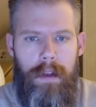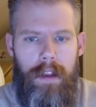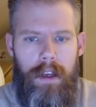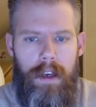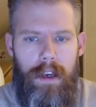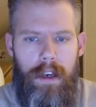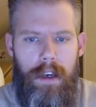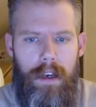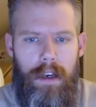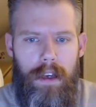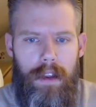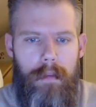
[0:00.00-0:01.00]

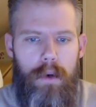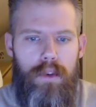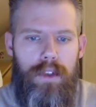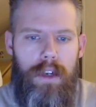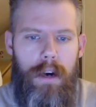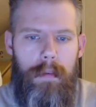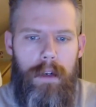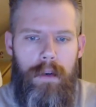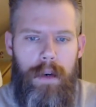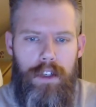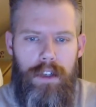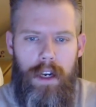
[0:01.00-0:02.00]
the most common
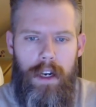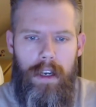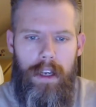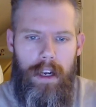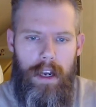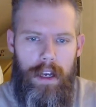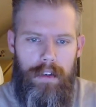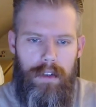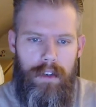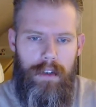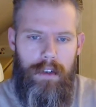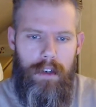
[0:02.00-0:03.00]
question I get
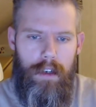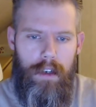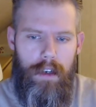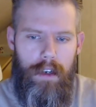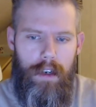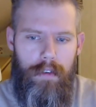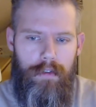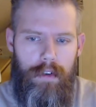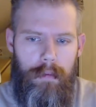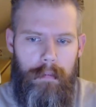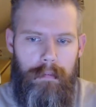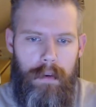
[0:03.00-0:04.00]
asked
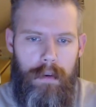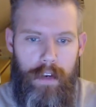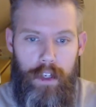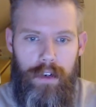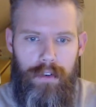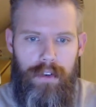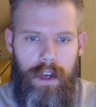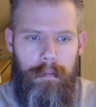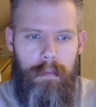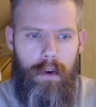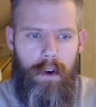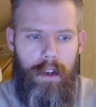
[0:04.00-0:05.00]
from a professional
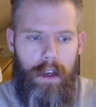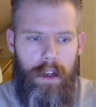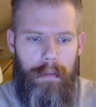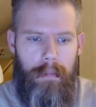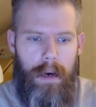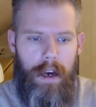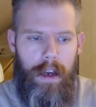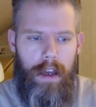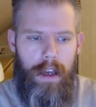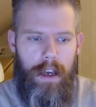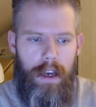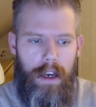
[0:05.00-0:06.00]
standpoint. And my
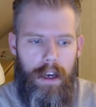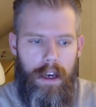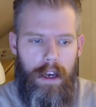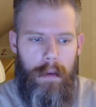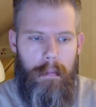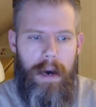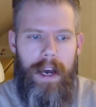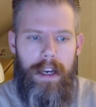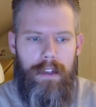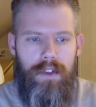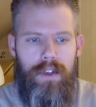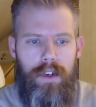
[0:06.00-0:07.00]

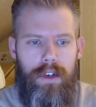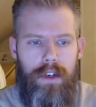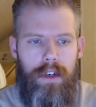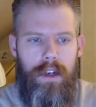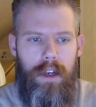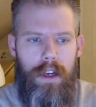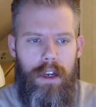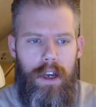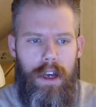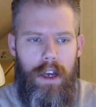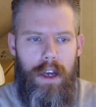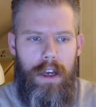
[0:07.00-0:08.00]
answer
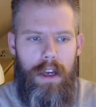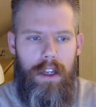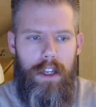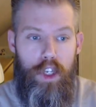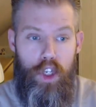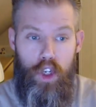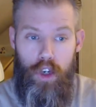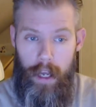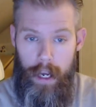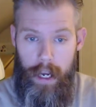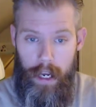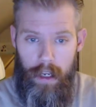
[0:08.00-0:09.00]

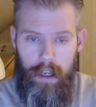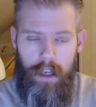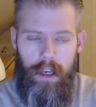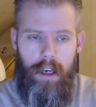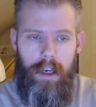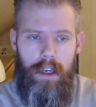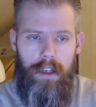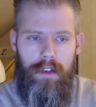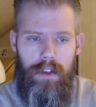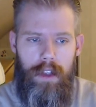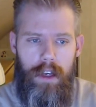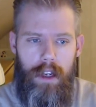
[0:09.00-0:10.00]
today
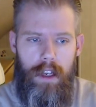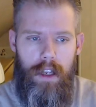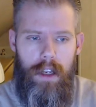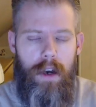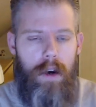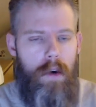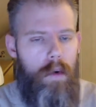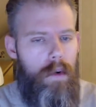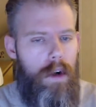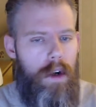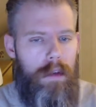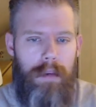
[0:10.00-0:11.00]
is that no,
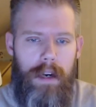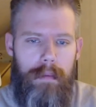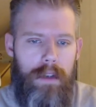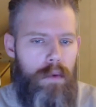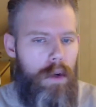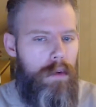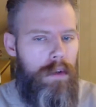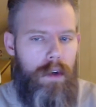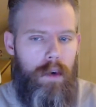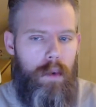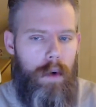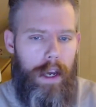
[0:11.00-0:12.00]
on-premise won't go
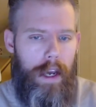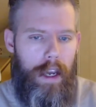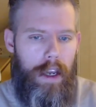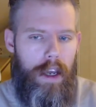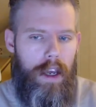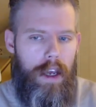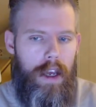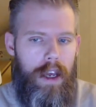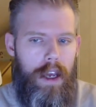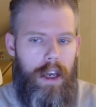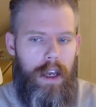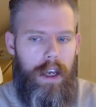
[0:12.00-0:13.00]
away.
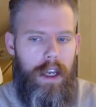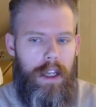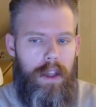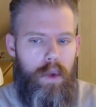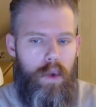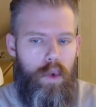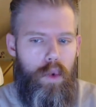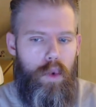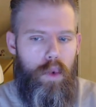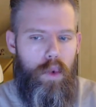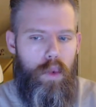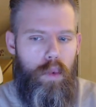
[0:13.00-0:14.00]
It
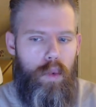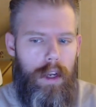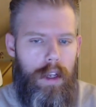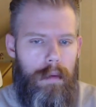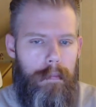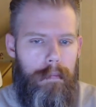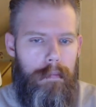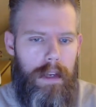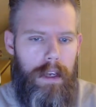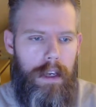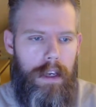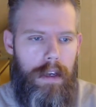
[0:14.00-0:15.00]
will
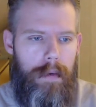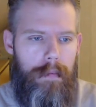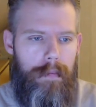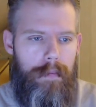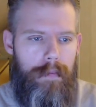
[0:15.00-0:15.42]
be